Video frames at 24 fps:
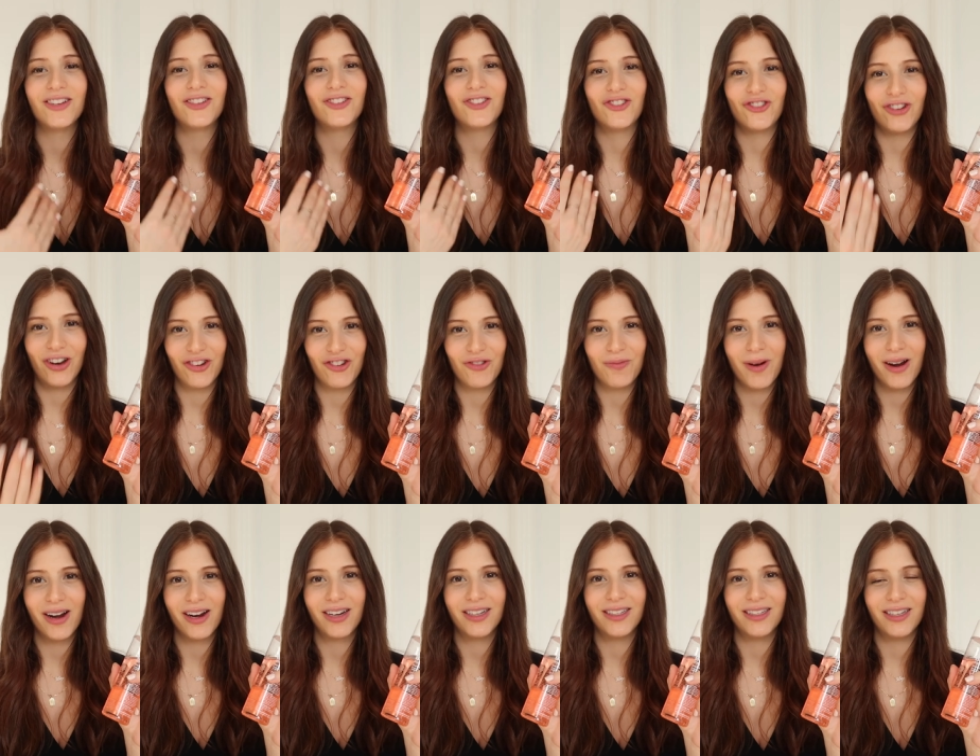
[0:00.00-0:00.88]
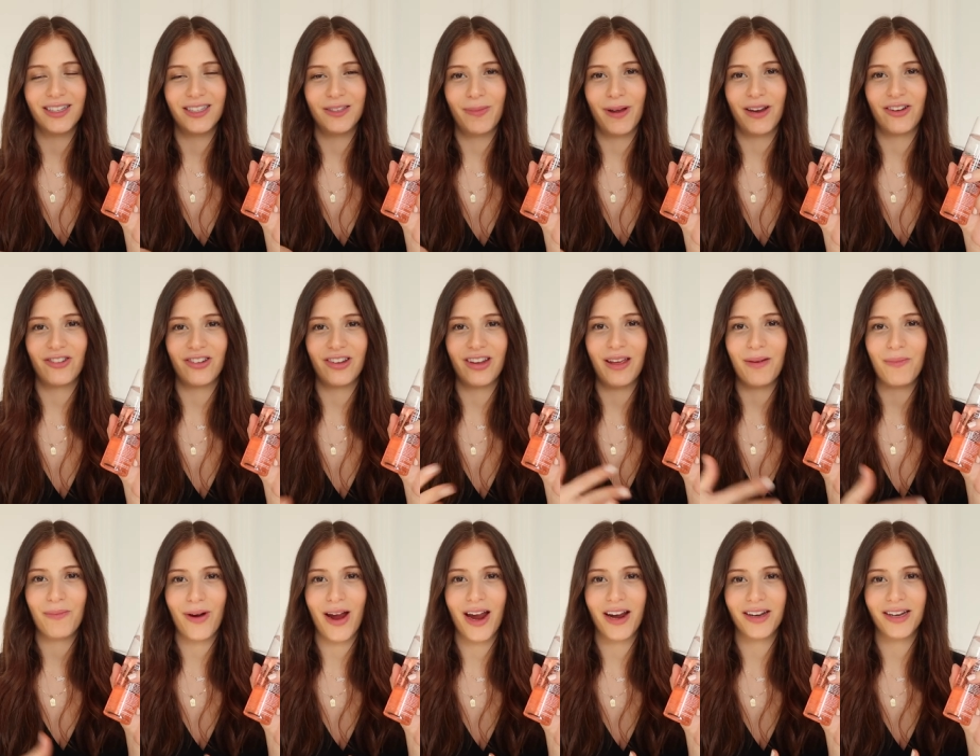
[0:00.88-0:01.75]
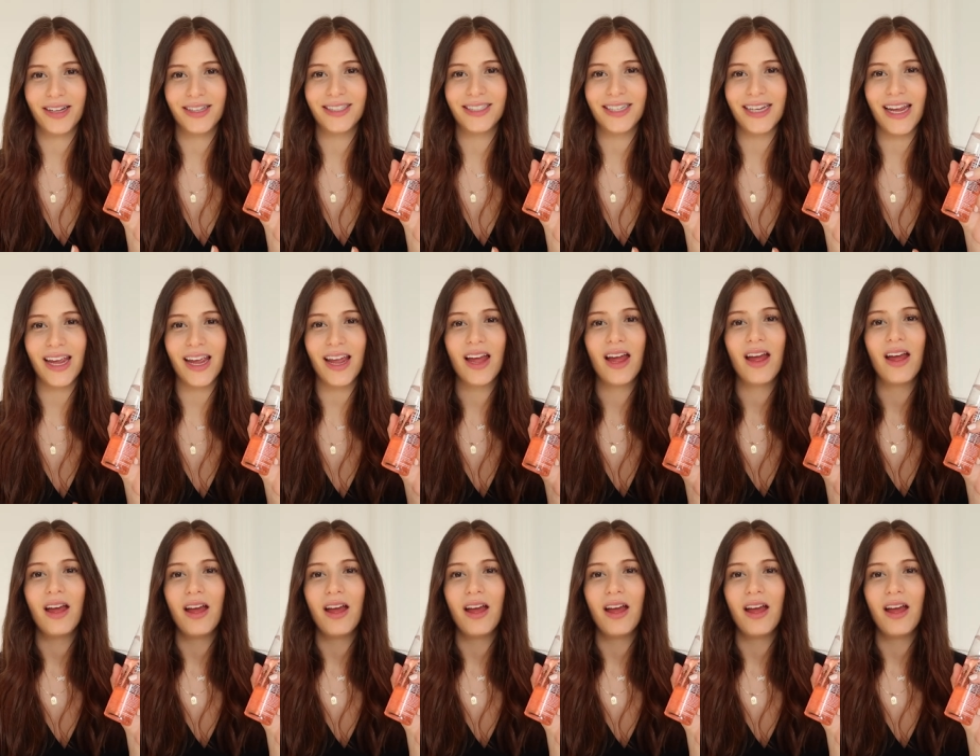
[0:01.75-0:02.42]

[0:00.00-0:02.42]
stretch marks, especially in pregnancy.